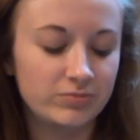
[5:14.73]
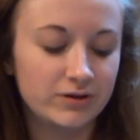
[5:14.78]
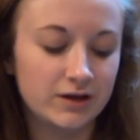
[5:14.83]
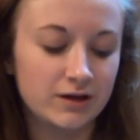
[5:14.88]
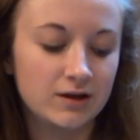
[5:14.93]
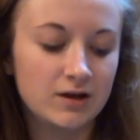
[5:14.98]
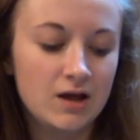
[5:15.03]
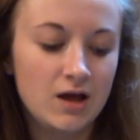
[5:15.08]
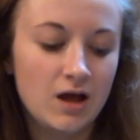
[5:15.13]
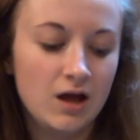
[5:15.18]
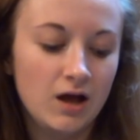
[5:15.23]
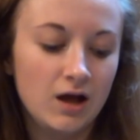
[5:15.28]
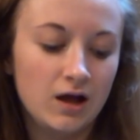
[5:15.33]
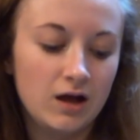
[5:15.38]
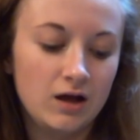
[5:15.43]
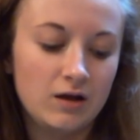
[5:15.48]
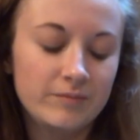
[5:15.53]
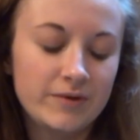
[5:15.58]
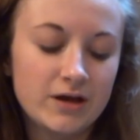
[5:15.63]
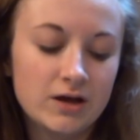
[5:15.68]
But
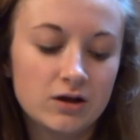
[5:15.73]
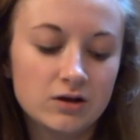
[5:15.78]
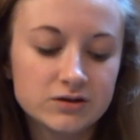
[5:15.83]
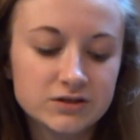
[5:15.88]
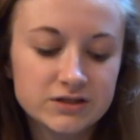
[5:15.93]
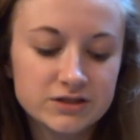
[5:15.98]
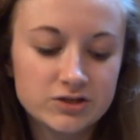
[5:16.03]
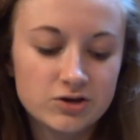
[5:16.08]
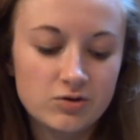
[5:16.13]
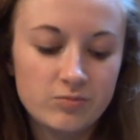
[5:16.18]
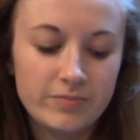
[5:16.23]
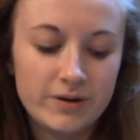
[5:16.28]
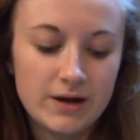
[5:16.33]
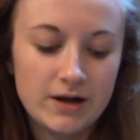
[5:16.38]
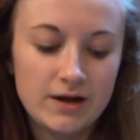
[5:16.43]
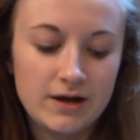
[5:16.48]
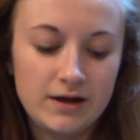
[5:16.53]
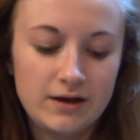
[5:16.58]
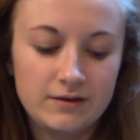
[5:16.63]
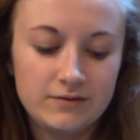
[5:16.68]
um, I also
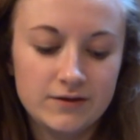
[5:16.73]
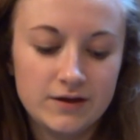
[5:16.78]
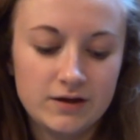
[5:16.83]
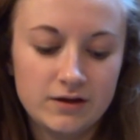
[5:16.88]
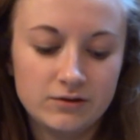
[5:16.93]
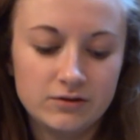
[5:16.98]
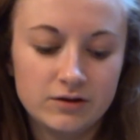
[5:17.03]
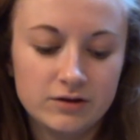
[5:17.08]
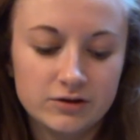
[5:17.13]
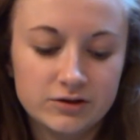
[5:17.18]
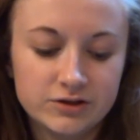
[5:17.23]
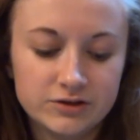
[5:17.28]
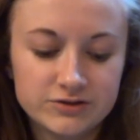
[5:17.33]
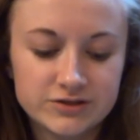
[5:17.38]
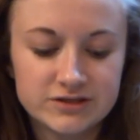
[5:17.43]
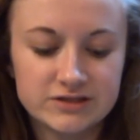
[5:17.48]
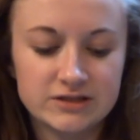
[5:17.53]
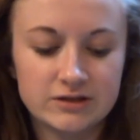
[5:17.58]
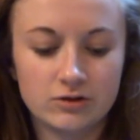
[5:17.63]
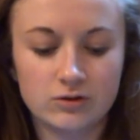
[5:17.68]
buy the
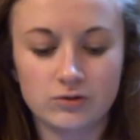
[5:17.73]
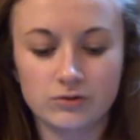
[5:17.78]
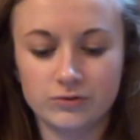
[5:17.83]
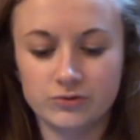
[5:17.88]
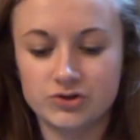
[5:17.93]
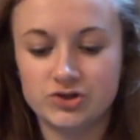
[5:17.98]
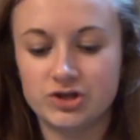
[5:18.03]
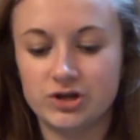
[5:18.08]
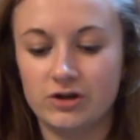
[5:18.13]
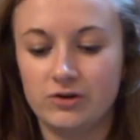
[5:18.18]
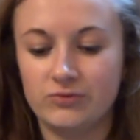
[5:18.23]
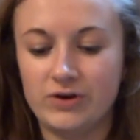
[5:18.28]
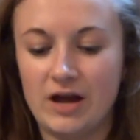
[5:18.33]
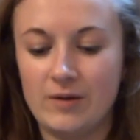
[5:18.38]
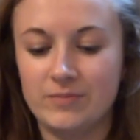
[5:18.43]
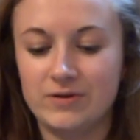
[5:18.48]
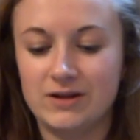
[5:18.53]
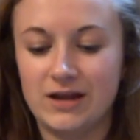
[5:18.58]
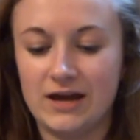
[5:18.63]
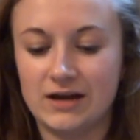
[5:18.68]
Clearasil Ultra
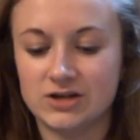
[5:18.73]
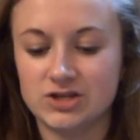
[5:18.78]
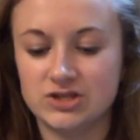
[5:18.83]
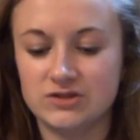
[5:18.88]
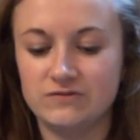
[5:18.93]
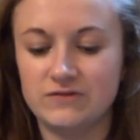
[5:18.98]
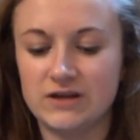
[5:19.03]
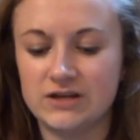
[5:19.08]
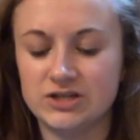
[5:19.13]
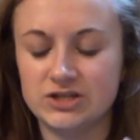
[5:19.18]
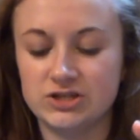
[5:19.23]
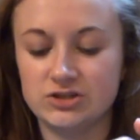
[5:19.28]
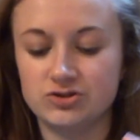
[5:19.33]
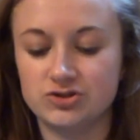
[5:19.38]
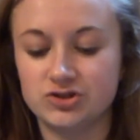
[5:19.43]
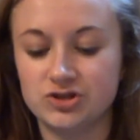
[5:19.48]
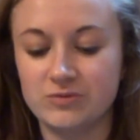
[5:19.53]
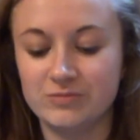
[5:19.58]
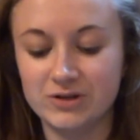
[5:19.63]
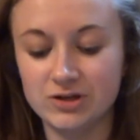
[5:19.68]
Rapid Action Vanishing
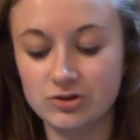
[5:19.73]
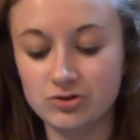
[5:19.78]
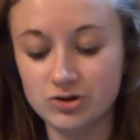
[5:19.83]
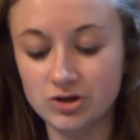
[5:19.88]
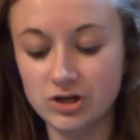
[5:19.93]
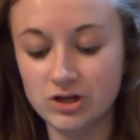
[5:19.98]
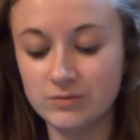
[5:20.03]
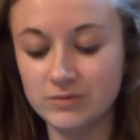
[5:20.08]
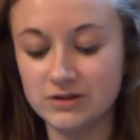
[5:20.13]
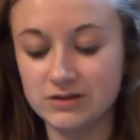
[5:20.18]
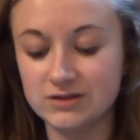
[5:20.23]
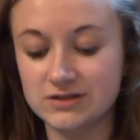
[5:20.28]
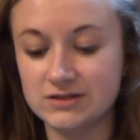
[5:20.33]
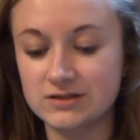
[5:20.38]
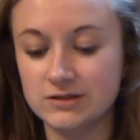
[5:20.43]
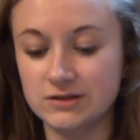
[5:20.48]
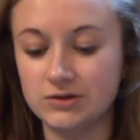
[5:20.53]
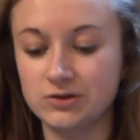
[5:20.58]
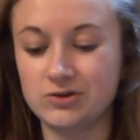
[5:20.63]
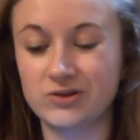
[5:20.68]
Treatment Cream, and this
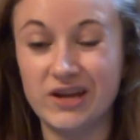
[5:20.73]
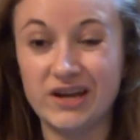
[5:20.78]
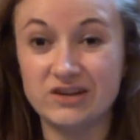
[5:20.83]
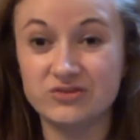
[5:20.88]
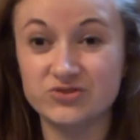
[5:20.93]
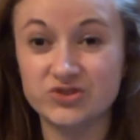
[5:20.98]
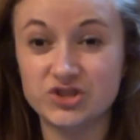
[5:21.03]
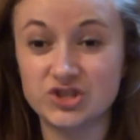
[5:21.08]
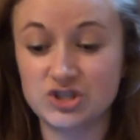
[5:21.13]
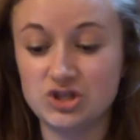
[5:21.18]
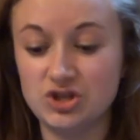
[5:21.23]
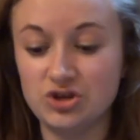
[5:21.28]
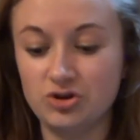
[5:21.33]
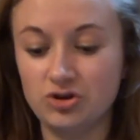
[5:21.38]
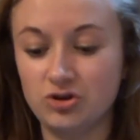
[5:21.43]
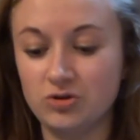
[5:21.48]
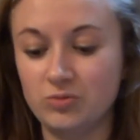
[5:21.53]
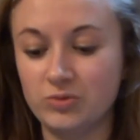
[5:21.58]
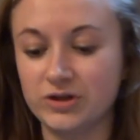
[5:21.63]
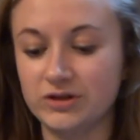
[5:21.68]
is a little ounce
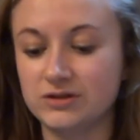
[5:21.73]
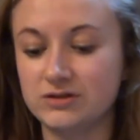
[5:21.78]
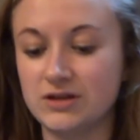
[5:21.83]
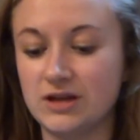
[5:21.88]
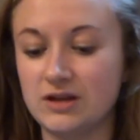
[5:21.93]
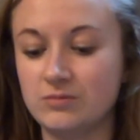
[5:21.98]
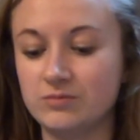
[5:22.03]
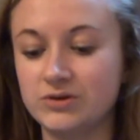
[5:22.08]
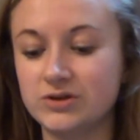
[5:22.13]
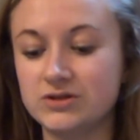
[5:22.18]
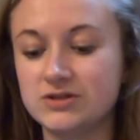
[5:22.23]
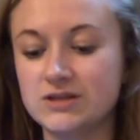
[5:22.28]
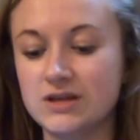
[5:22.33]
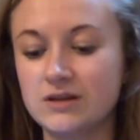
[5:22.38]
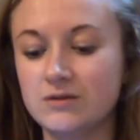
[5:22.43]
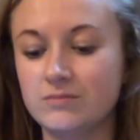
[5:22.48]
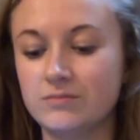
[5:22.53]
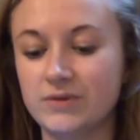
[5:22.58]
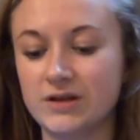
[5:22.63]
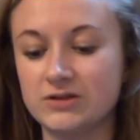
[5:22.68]
tube with
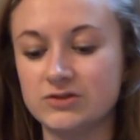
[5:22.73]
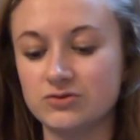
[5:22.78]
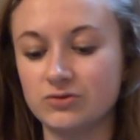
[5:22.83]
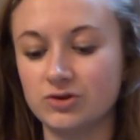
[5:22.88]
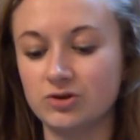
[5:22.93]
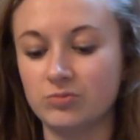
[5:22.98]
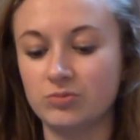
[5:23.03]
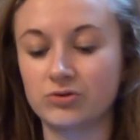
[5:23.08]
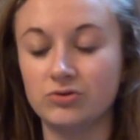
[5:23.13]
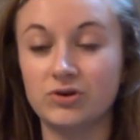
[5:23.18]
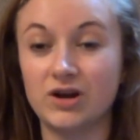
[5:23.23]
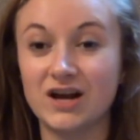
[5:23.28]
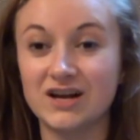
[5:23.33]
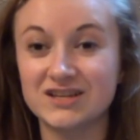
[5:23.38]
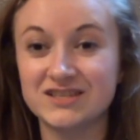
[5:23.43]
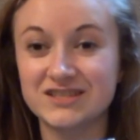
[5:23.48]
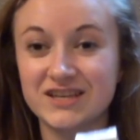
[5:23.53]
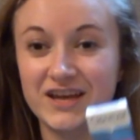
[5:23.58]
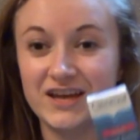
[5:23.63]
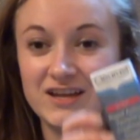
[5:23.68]
10% benzoyl
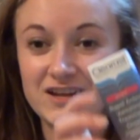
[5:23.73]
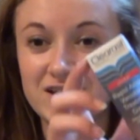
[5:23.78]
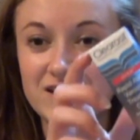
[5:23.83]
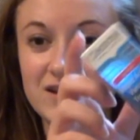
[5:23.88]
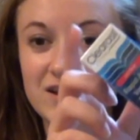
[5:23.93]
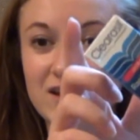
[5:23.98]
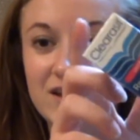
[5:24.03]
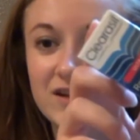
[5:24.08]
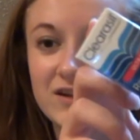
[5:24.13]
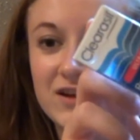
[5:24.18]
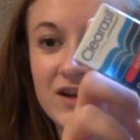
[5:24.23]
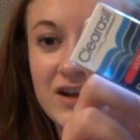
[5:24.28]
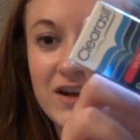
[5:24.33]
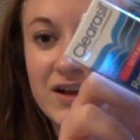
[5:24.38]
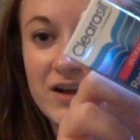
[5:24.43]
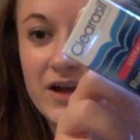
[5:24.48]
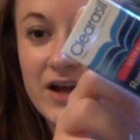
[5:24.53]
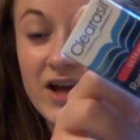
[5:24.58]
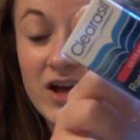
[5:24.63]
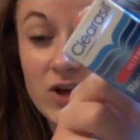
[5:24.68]
peroxide in it.
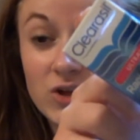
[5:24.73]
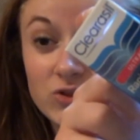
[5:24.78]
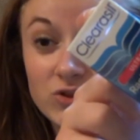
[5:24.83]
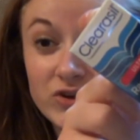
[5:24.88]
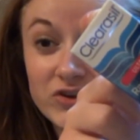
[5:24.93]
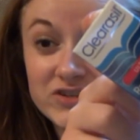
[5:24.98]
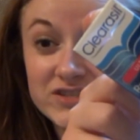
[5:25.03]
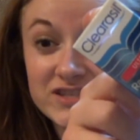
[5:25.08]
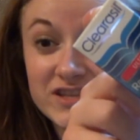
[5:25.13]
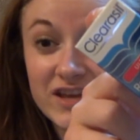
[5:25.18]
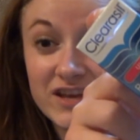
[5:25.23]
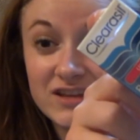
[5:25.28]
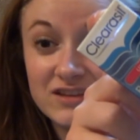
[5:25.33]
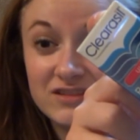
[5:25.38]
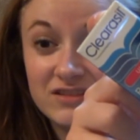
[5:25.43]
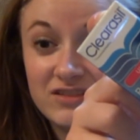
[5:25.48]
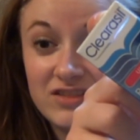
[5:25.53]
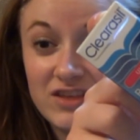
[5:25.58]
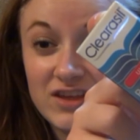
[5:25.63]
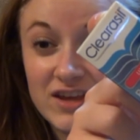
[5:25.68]
Looks
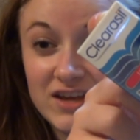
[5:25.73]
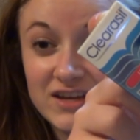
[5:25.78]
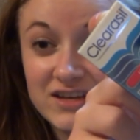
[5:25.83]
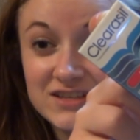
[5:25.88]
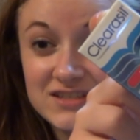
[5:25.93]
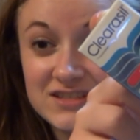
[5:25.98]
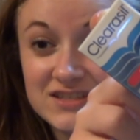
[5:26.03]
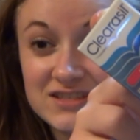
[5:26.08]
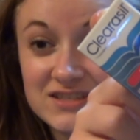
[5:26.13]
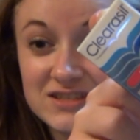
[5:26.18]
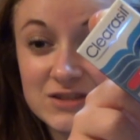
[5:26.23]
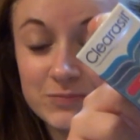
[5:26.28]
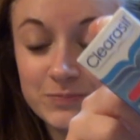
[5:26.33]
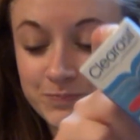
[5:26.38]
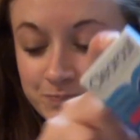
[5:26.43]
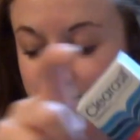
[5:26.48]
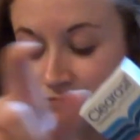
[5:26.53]
like this.